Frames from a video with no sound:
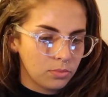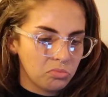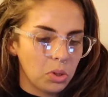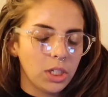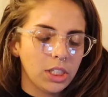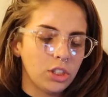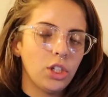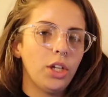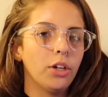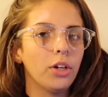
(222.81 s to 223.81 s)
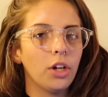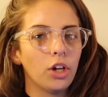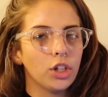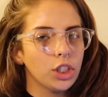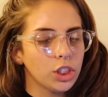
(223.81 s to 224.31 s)
wanting to hear an
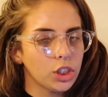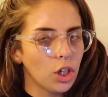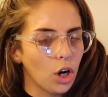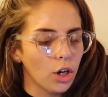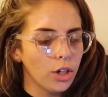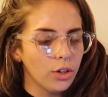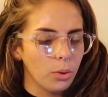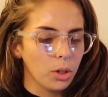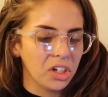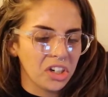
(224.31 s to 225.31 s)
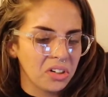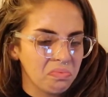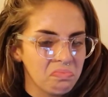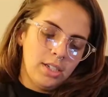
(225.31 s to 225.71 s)
artist's art or